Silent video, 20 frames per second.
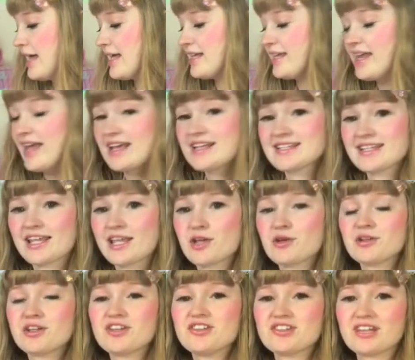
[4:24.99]
Yes, I
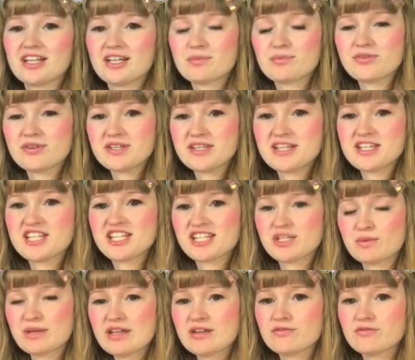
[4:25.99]
own Angelic Pretty's
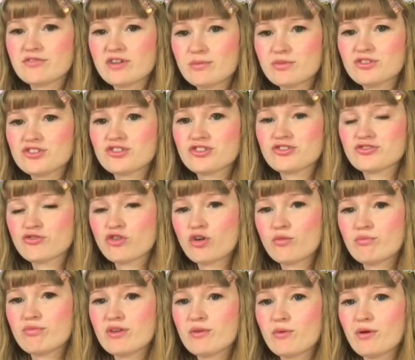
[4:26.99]
Sweet Ribbon
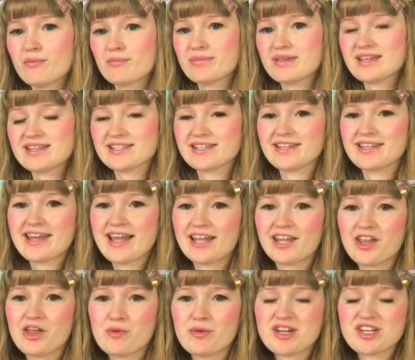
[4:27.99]
Strawberry one piece in
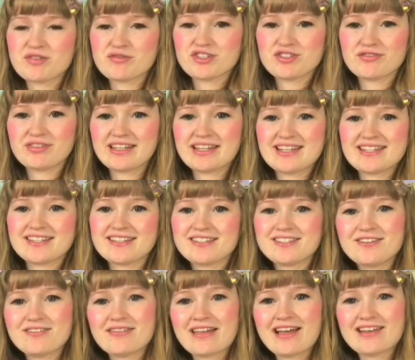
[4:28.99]
yellow, which was released in
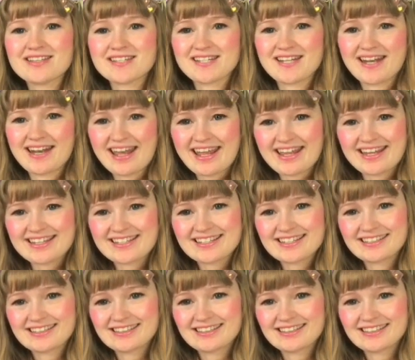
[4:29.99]
2008.